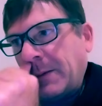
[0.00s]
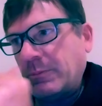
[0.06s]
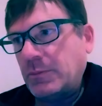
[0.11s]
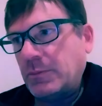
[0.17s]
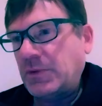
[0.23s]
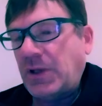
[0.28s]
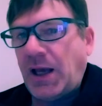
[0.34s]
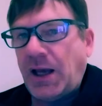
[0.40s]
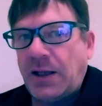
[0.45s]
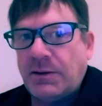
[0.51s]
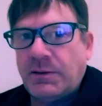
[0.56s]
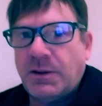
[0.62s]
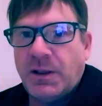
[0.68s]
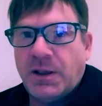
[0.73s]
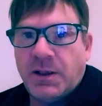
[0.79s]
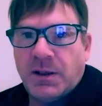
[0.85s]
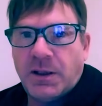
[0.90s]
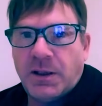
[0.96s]
Dan
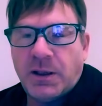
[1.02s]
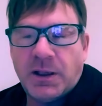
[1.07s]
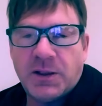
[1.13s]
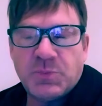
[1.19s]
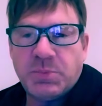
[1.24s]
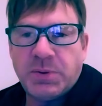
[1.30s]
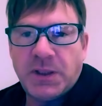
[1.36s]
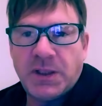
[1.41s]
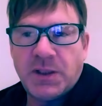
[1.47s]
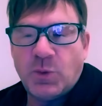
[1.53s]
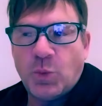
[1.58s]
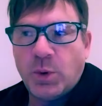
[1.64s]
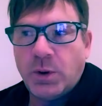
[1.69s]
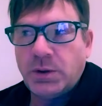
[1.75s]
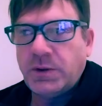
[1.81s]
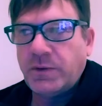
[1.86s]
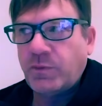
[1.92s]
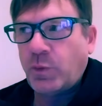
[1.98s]
has played
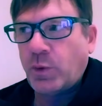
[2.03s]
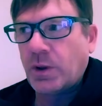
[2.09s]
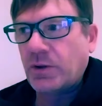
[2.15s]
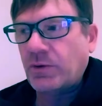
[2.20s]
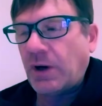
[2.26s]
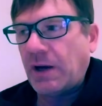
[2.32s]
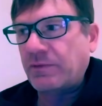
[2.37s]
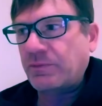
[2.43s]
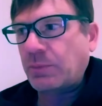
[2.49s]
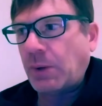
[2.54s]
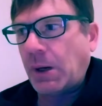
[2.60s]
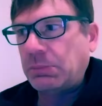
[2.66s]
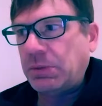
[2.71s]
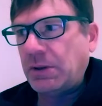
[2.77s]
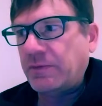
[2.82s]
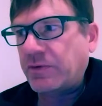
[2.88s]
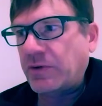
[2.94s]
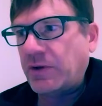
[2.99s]
World of Warcraft
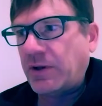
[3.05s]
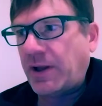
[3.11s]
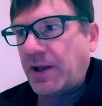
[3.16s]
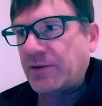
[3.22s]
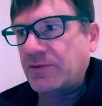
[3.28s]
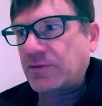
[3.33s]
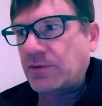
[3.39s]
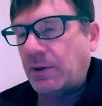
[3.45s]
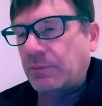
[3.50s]
probably for the last